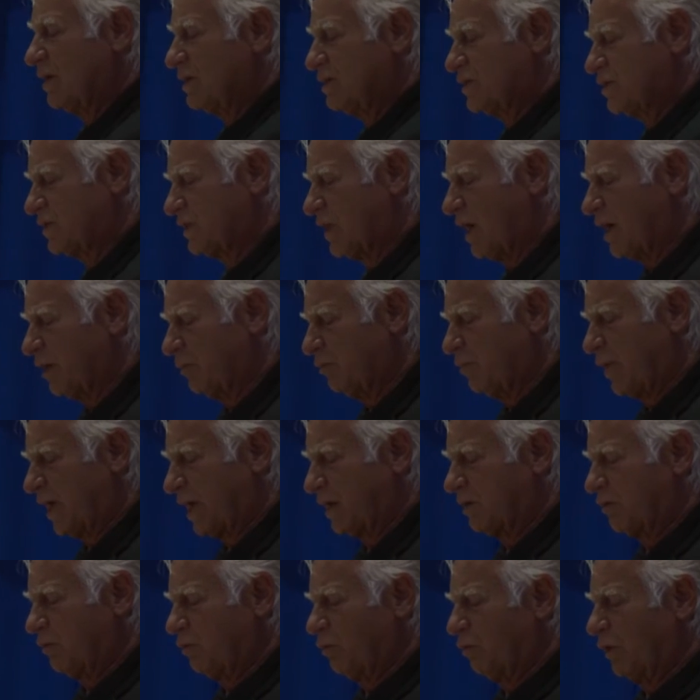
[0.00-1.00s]

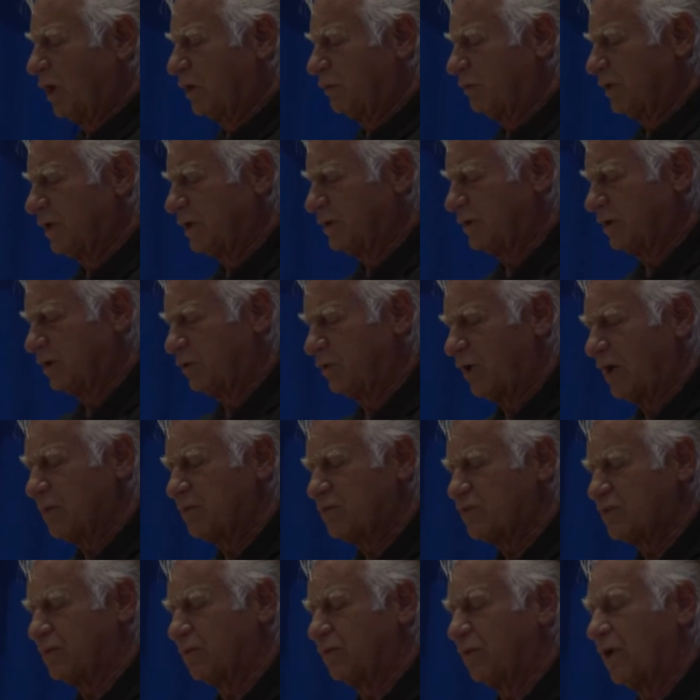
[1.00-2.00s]
Steinbeck wrote in The
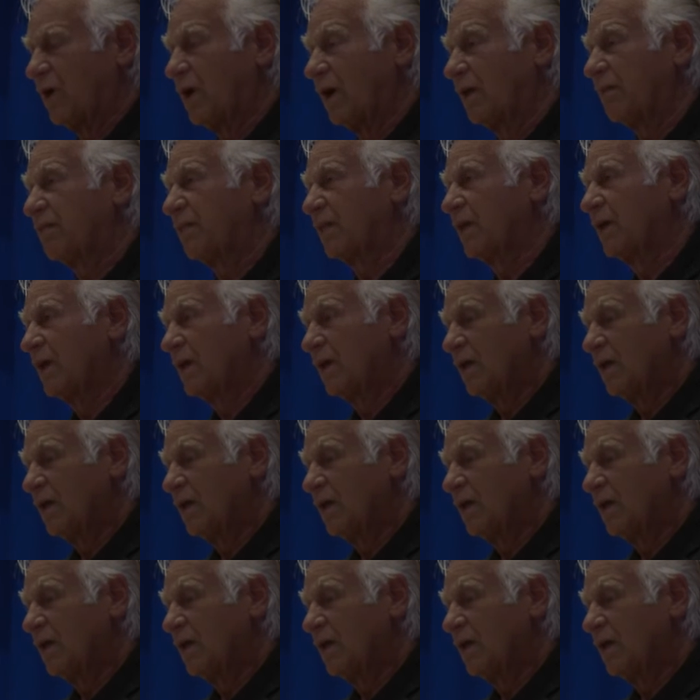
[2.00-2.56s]
Grapes of Wrath.